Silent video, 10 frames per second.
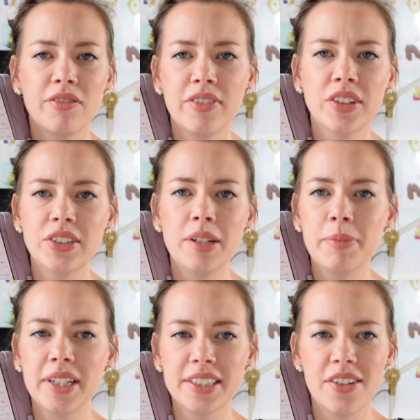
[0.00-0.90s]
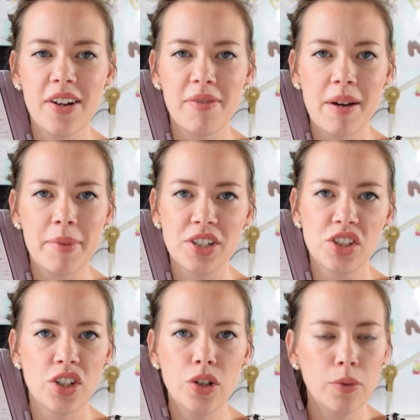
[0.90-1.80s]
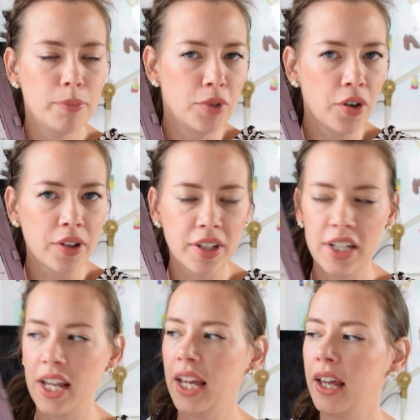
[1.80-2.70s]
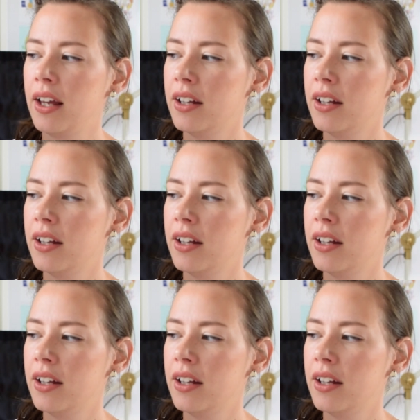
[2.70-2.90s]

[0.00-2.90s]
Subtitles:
filled in because I don't have that much to do during the day